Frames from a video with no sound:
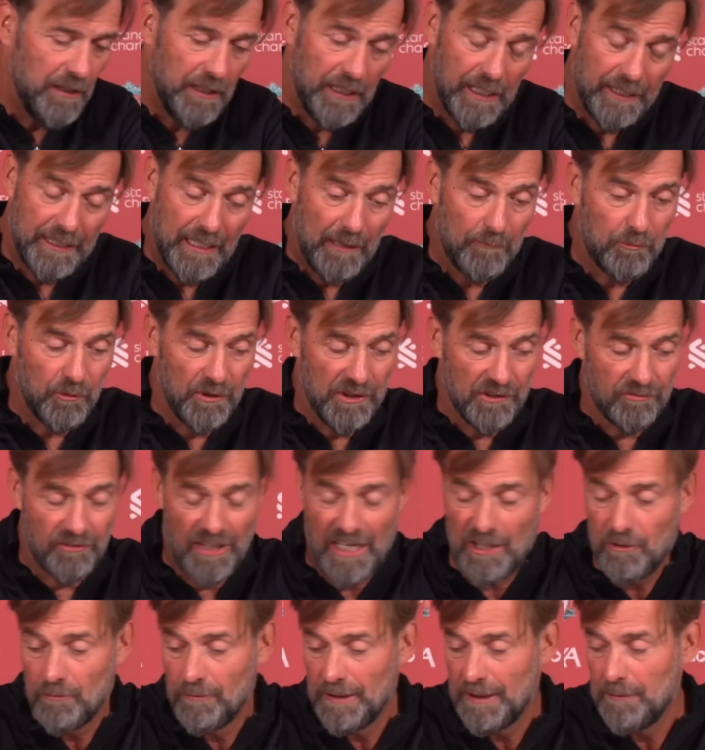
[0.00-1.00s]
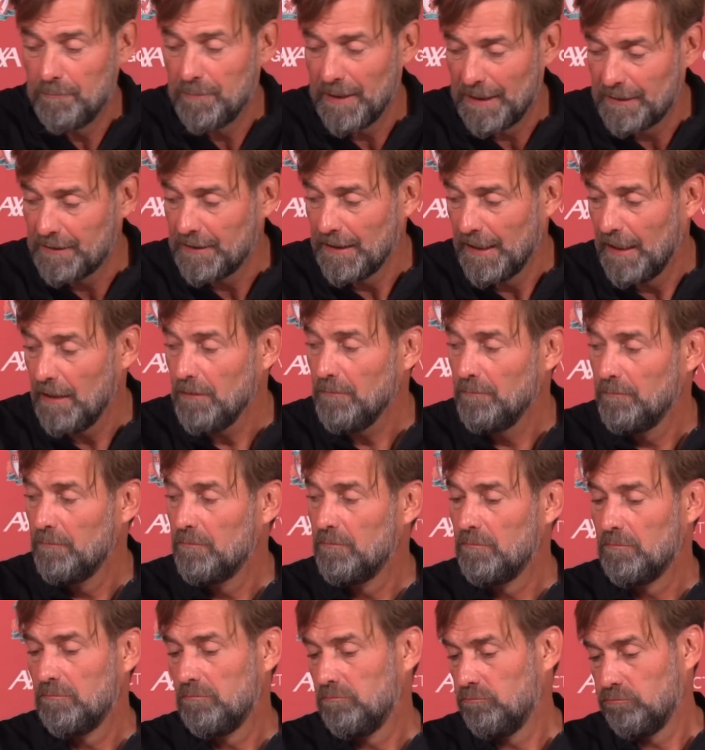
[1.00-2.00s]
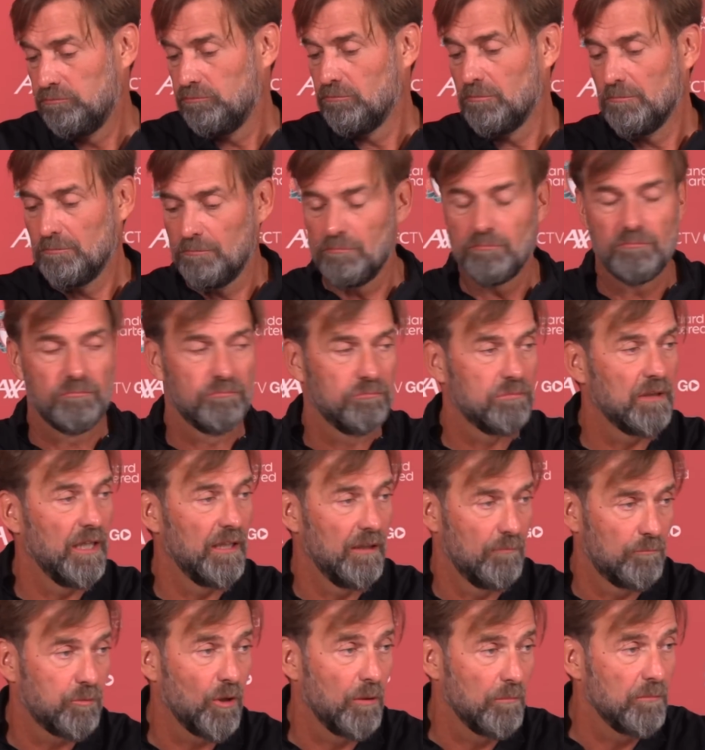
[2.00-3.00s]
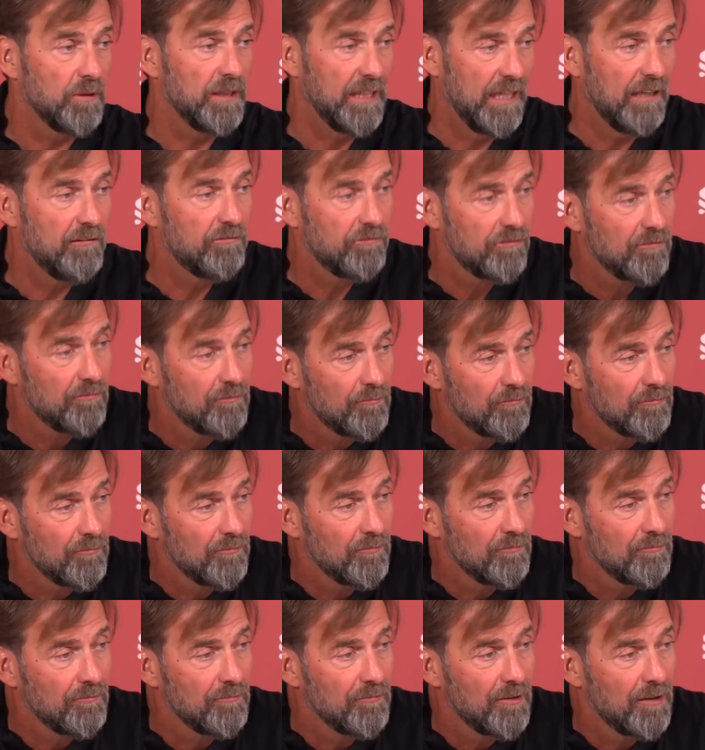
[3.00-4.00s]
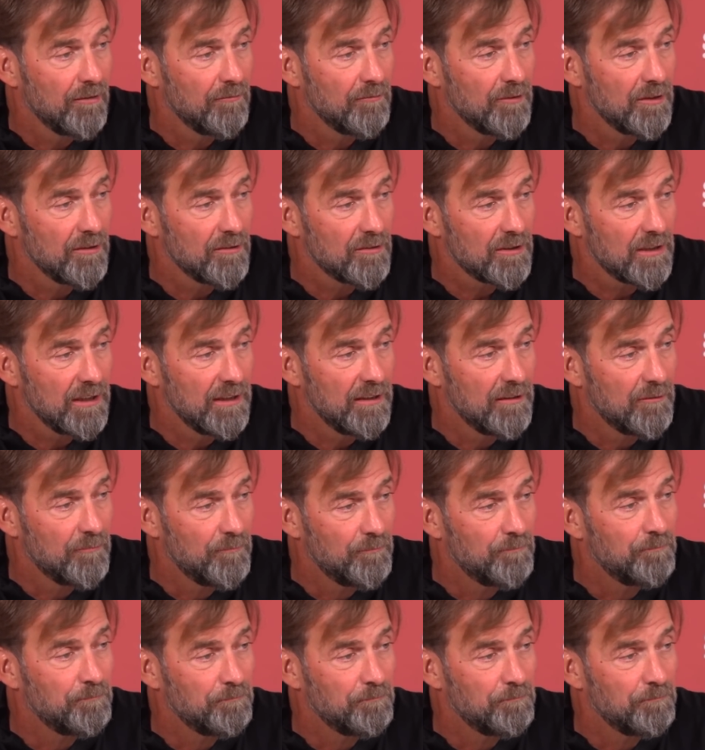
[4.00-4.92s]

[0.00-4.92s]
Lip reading: Yeah, Napoli is far away, but yeah, they probably have. That's clear.